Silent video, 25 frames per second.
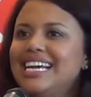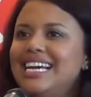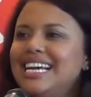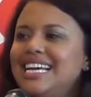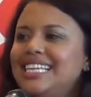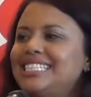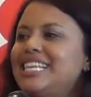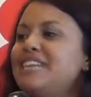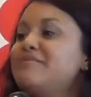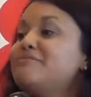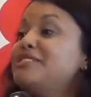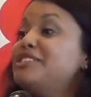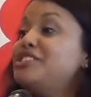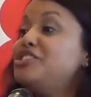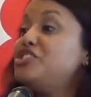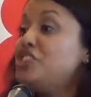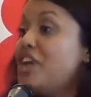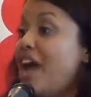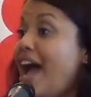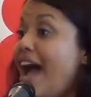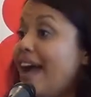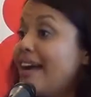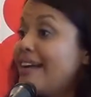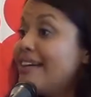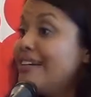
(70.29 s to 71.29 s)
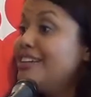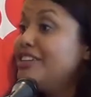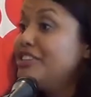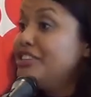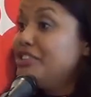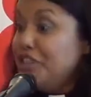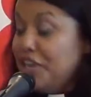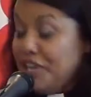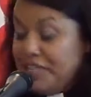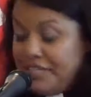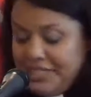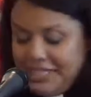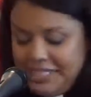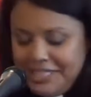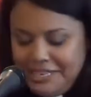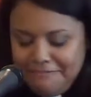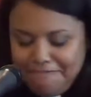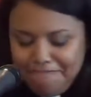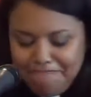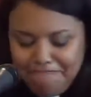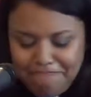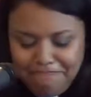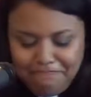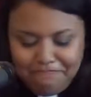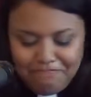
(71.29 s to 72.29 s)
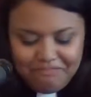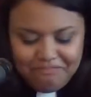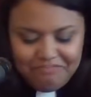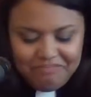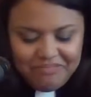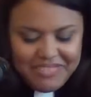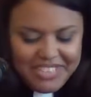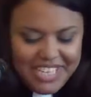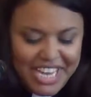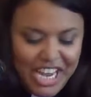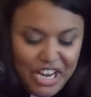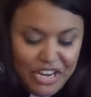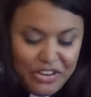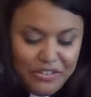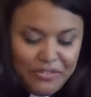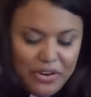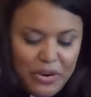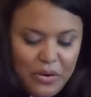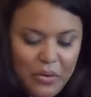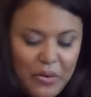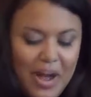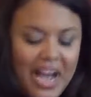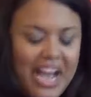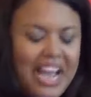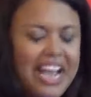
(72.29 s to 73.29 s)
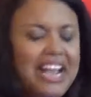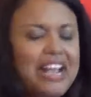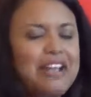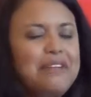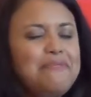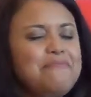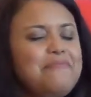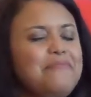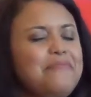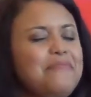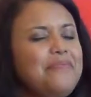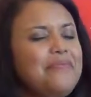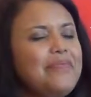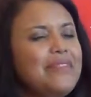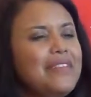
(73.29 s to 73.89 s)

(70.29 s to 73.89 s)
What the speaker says: His name is Jack Johnson, out of Hawaii.